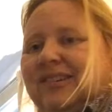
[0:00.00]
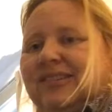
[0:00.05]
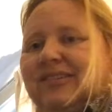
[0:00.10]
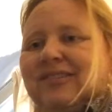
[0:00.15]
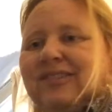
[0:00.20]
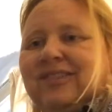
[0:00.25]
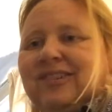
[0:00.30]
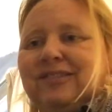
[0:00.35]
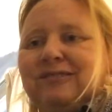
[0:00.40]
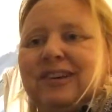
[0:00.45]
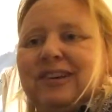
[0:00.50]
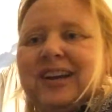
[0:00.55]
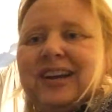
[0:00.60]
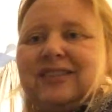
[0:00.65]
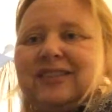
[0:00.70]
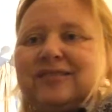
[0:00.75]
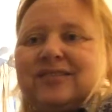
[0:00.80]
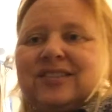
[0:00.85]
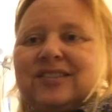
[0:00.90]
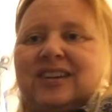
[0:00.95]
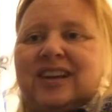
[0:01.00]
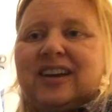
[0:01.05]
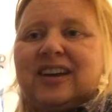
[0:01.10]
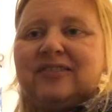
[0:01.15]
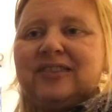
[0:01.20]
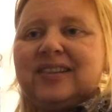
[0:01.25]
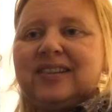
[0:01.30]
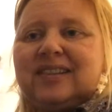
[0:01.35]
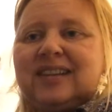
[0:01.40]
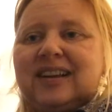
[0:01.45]
All around
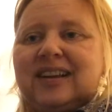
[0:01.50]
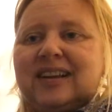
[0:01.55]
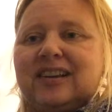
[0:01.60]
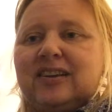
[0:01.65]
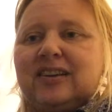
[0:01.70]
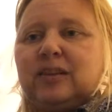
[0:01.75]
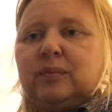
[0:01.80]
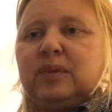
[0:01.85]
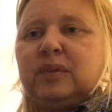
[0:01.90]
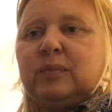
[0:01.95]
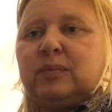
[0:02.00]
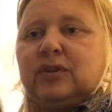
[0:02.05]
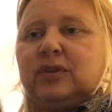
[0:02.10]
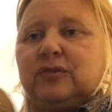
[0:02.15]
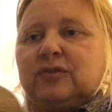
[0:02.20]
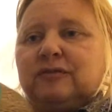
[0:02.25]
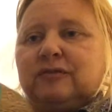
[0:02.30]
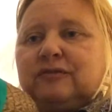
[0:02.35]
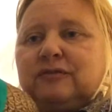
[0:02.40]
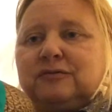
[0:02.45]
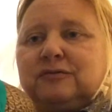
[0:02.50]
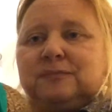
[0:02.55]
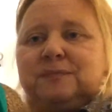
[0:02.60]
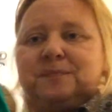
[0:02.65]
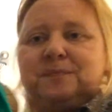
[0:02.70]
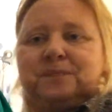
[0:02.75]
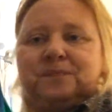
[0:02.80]
now, isn't that going to be beautiful?